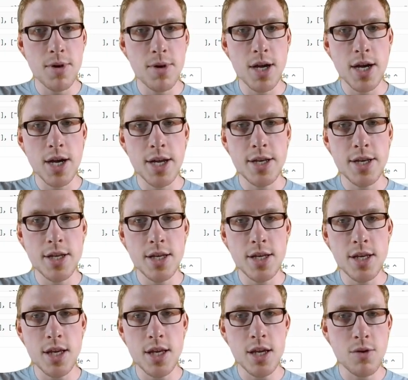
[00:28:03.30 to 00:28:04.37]
ID
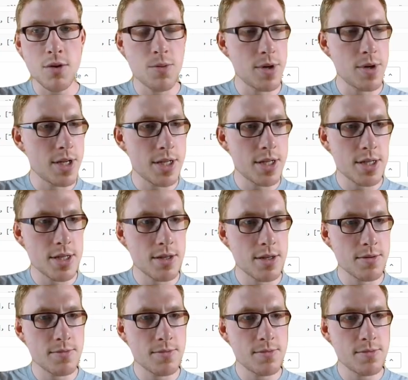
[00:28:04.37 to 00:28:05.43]
equals
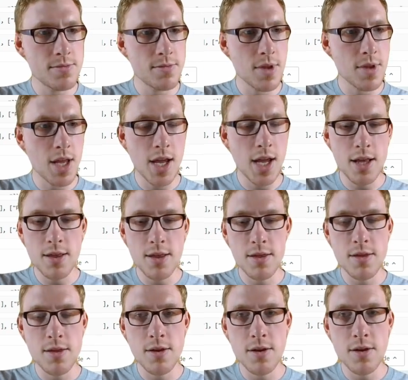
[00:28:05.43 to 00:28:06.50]

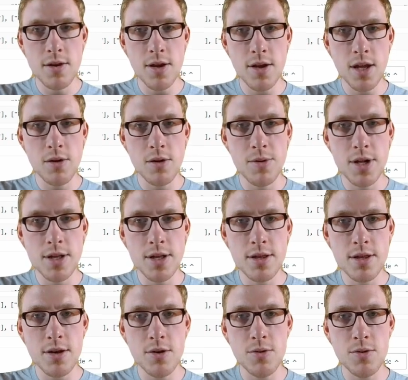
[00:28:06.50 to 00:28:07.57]
S equals
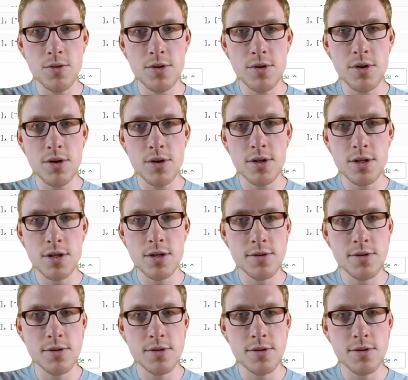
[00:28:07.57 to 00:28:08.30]
O dot